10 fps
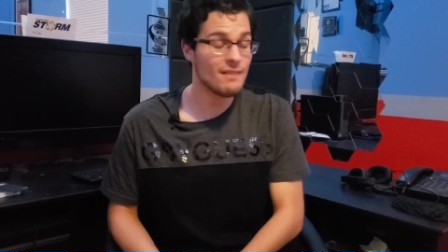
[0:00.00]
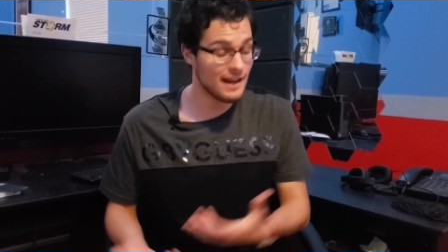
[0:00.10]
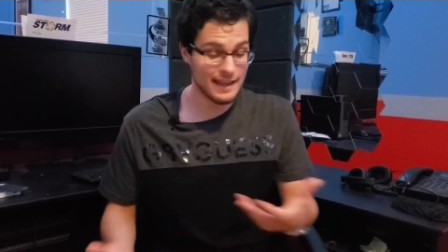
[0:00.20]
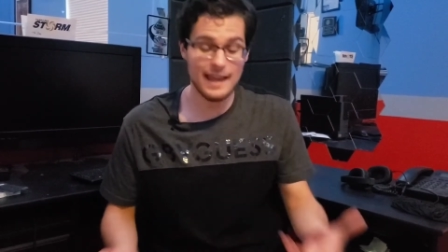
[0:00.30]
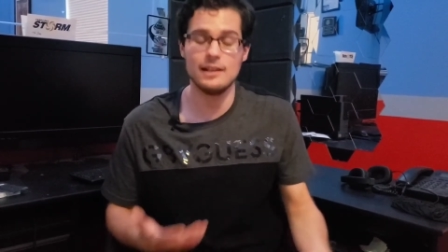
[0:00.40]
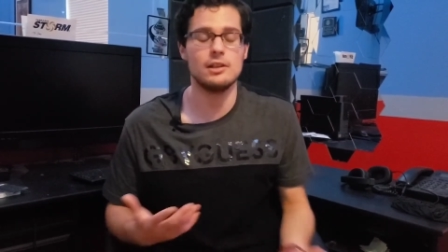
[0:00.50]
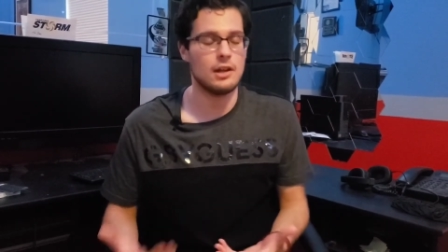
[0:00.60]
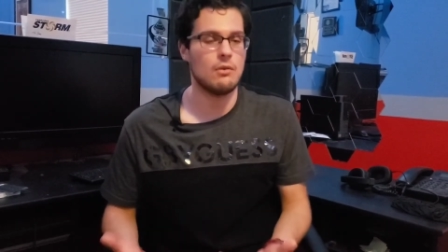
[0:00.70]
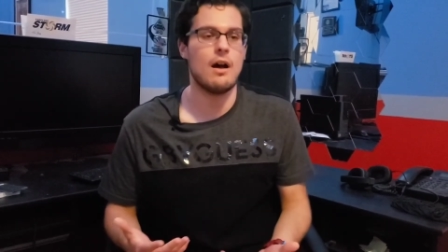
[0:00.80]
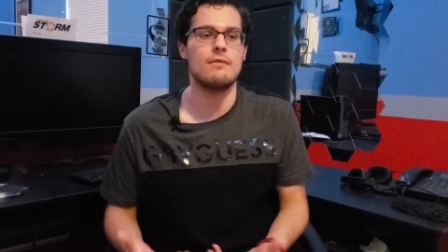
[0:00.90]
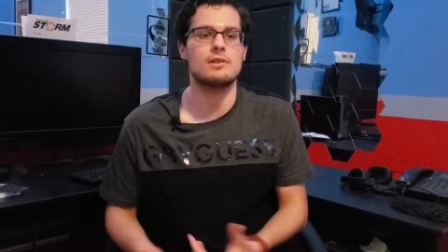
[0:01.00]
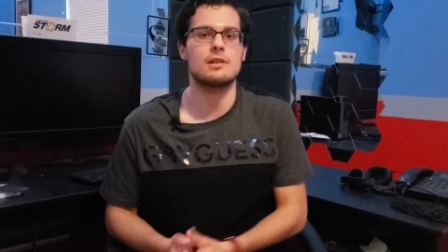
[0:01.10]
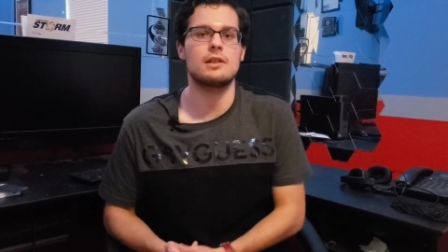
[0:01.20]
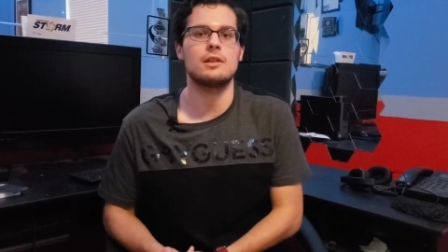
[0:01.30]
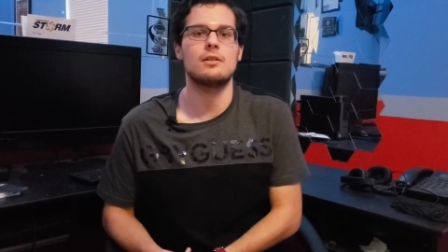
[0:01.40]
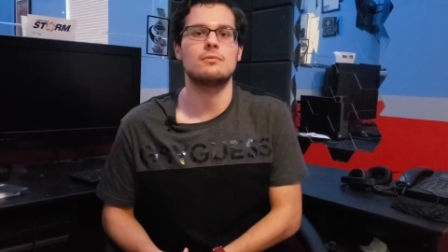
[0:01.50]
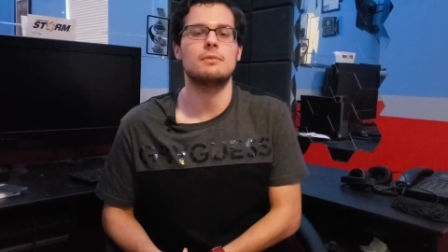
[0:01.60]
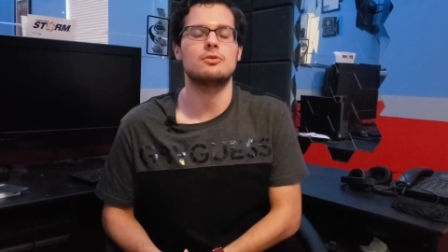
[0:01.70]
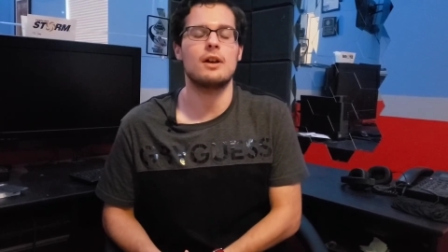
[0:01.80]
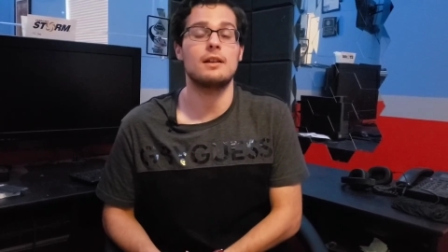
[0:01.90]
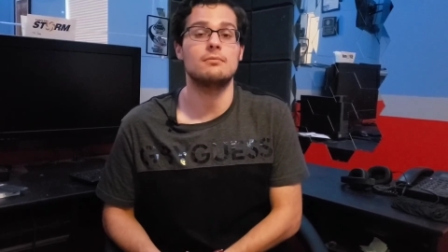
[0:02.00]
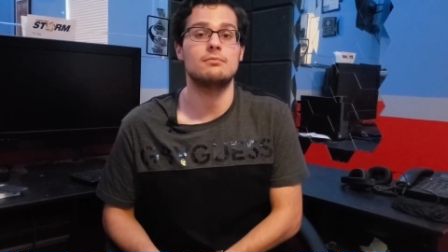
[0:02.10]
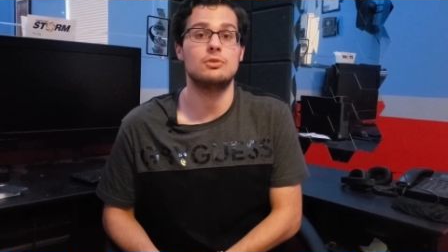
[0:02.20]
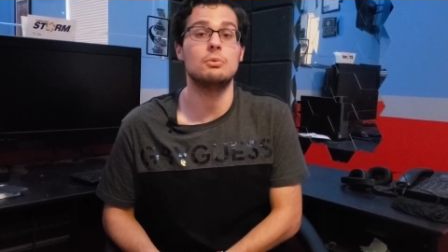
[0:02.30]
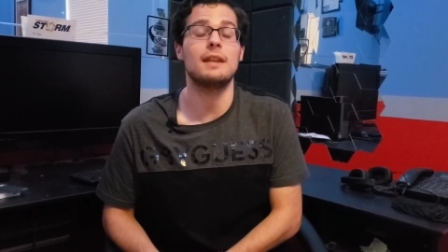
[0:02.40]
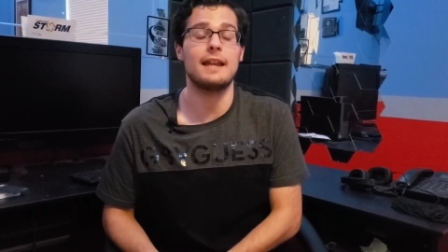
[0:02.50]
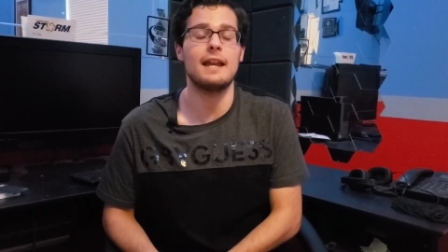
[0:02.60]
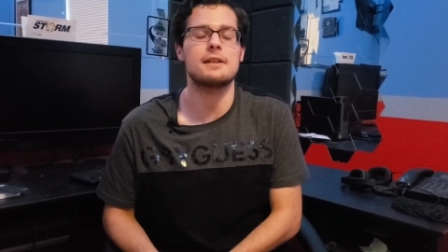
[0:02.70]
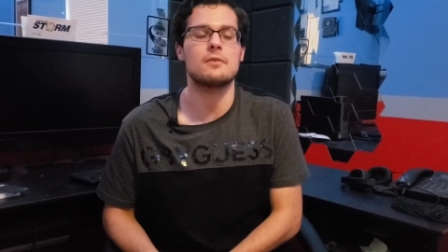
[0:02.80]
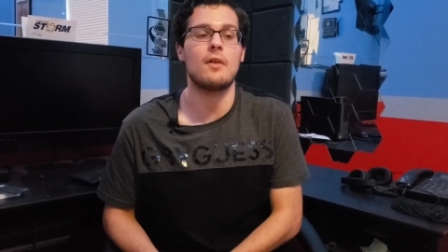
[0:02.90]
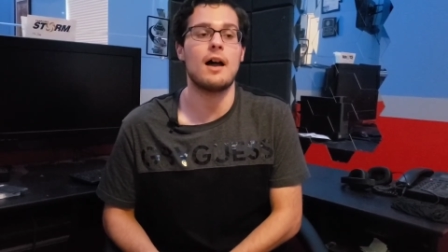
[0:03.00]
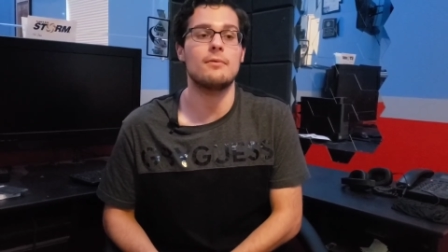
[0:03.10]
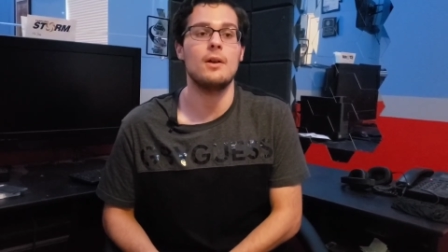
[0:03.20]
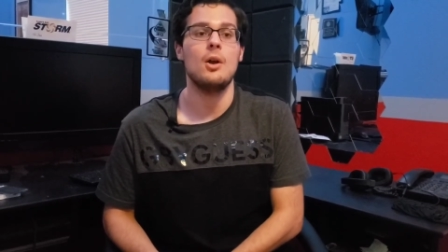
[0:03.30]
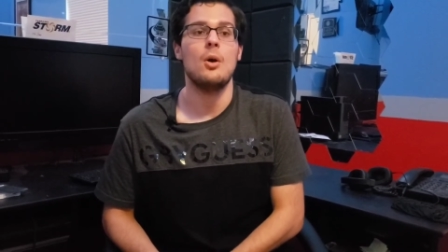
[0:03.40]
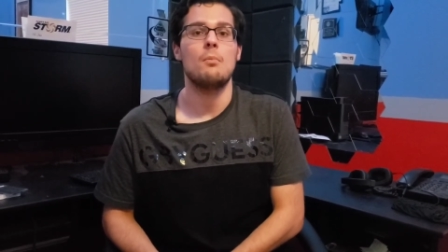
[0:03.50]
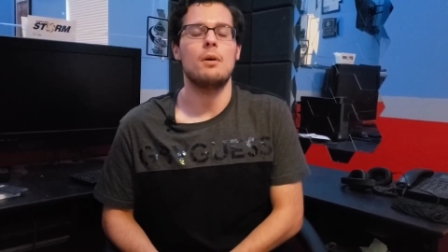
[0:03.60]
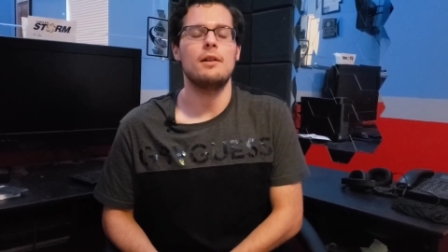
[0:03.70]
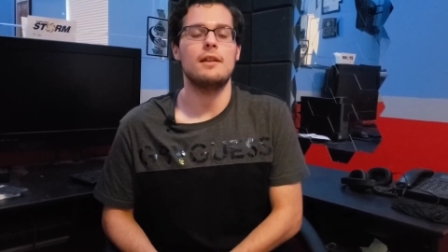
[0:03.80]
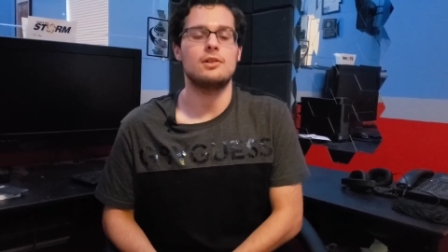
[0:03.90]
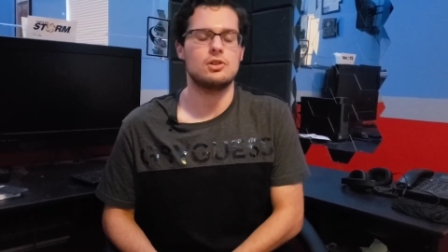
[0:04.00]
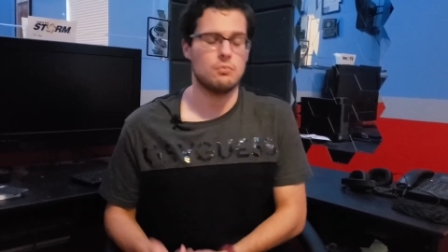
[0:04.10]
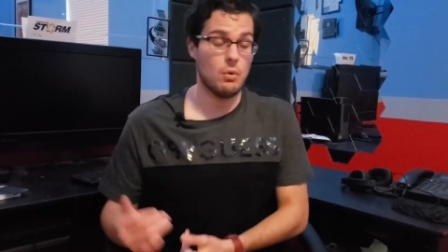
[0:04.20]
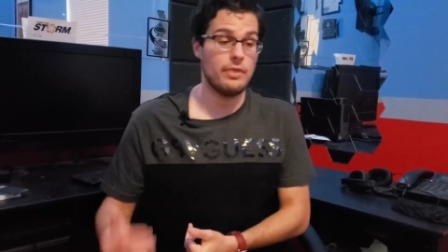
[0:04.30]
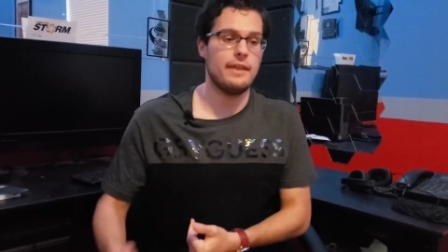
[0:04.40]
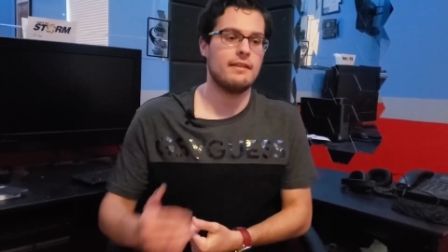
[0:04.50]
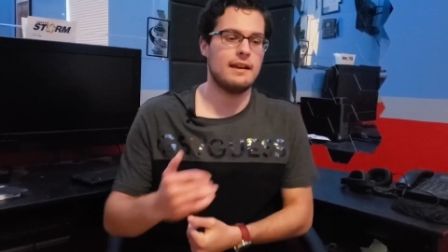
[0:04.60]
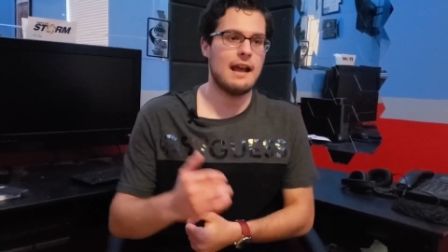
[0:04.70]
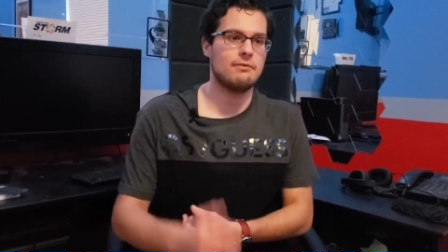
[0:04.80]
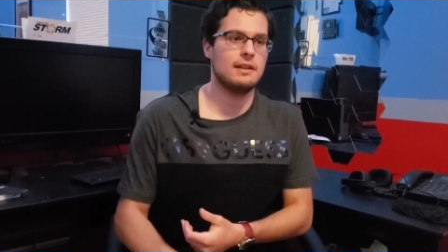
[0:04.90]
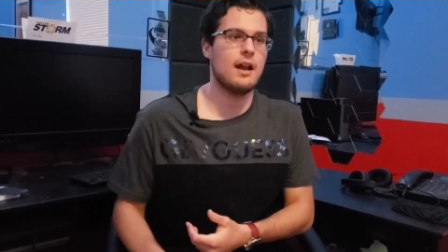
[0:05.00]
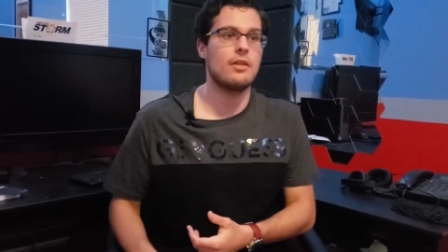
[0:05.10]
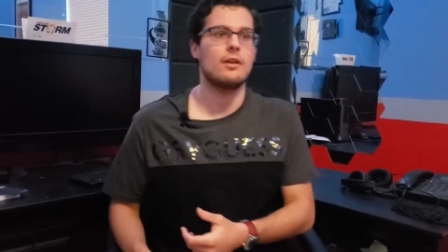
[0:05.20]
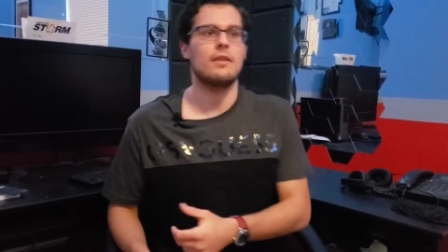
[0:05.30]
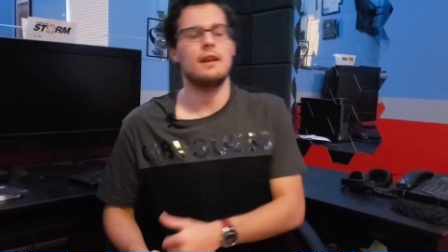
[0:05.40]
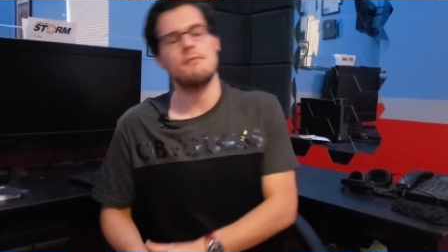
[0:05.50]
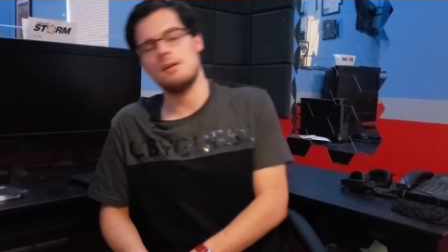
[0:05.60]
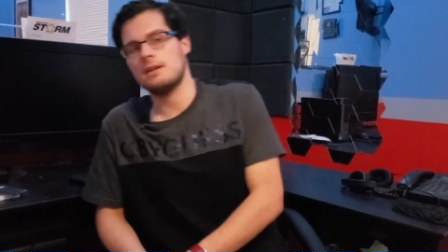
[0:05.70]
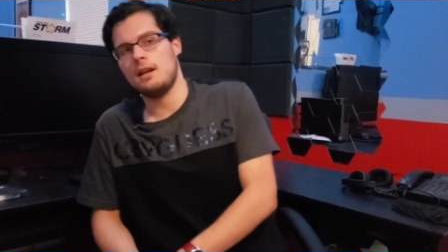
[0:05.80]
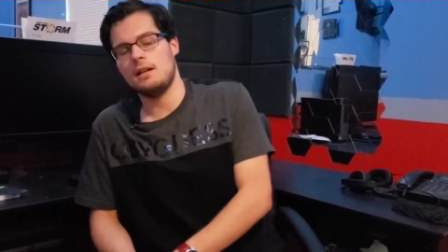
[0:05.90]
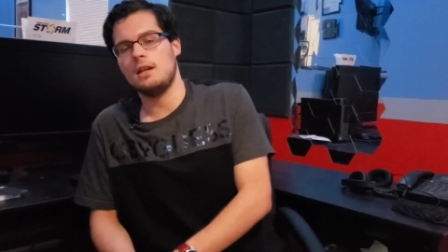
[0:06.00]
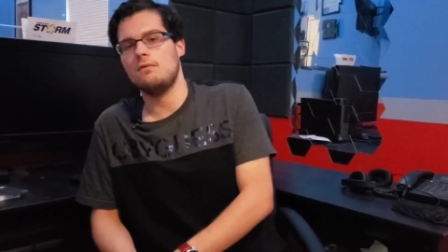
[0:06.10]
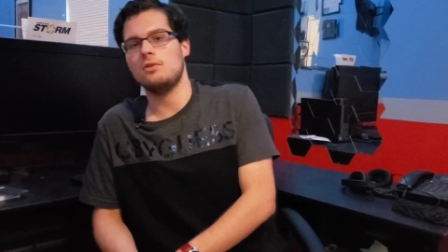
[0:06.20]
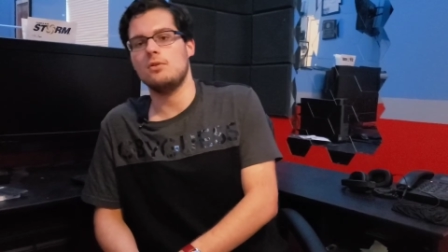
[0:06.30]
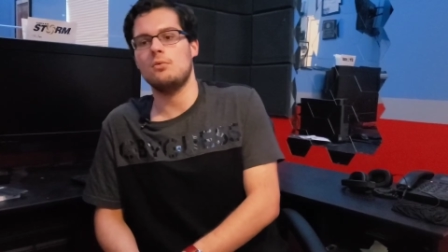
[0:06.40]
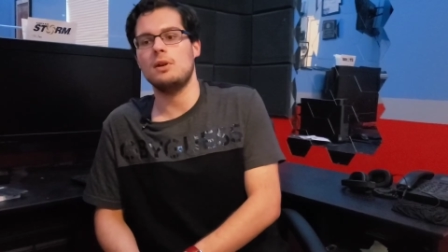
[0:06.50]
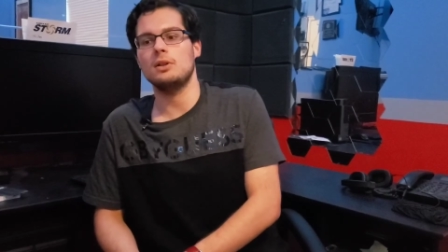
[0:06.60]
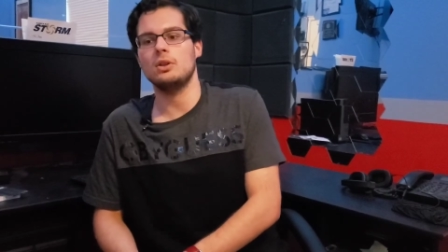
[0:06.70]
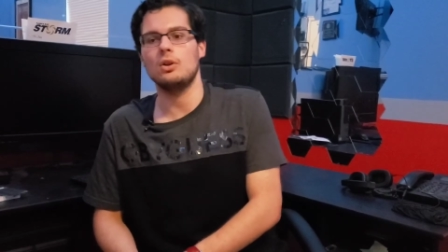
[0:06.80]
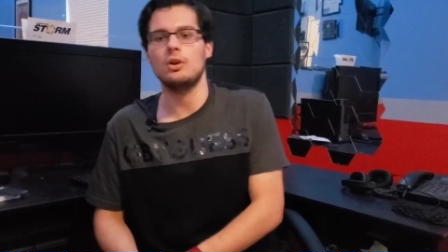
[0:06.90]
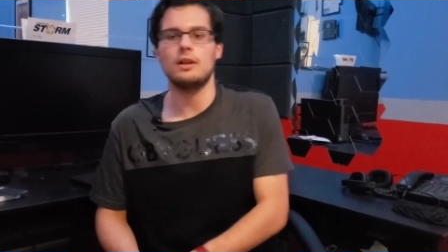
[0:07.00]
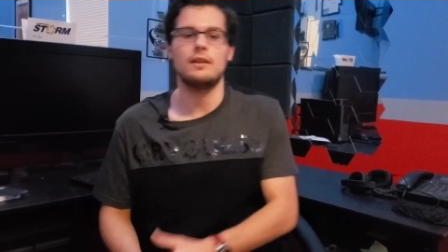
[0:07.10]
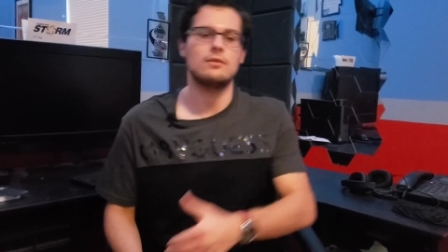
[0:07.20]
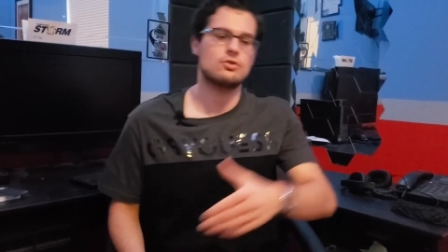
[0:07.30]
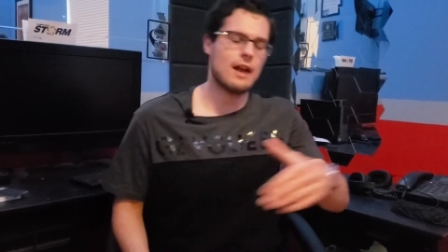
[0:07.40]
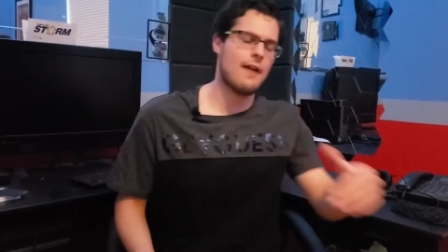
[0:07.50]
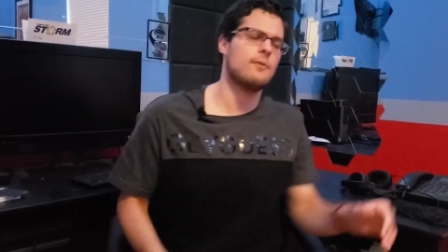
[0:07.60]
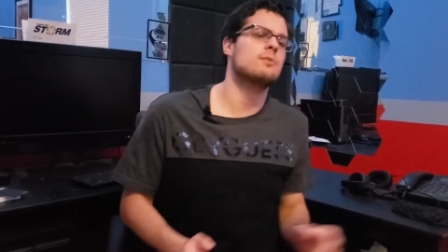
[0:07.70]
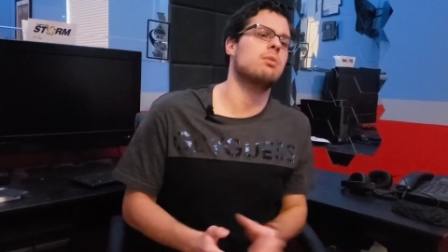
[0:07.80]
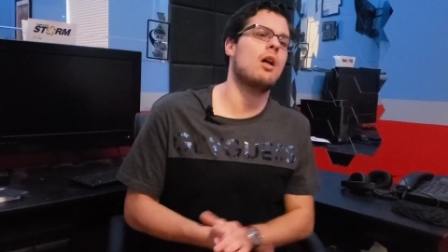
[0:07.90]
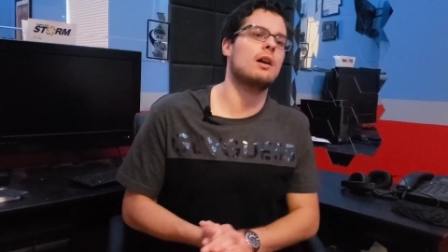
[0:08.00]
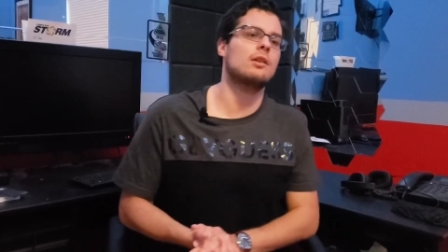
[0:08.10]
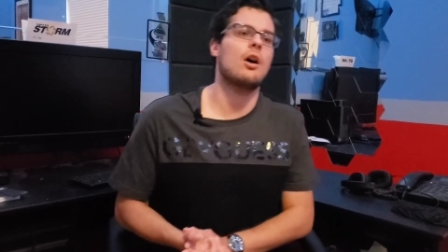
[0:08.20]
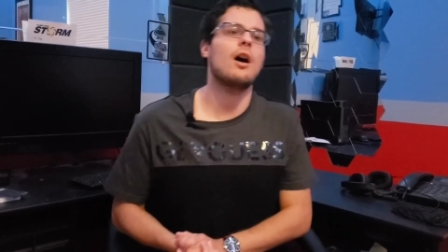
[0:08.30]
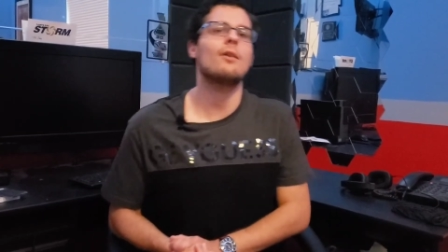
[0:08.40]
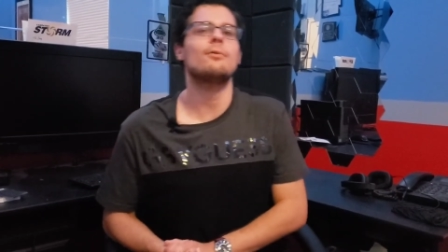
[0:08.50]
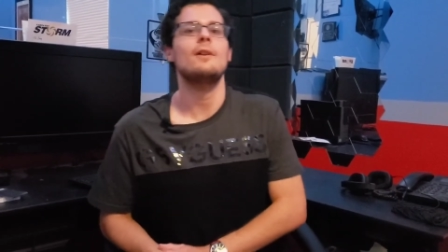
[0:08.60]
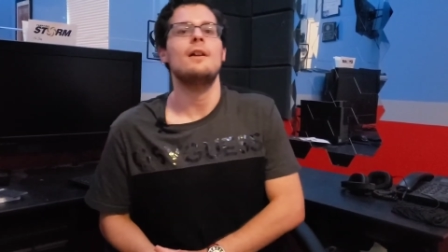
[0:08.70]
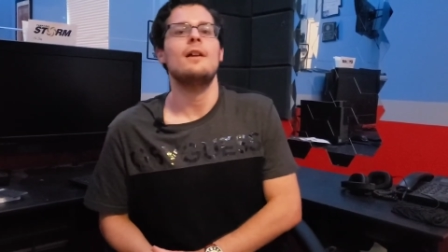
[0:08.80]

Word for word: And I get it, you know, obviously, you know, they're trying to do what they can to survive, but it's just one thing then after the other, and then everybody kind of giving you a weird look, and then traffic's blocked off,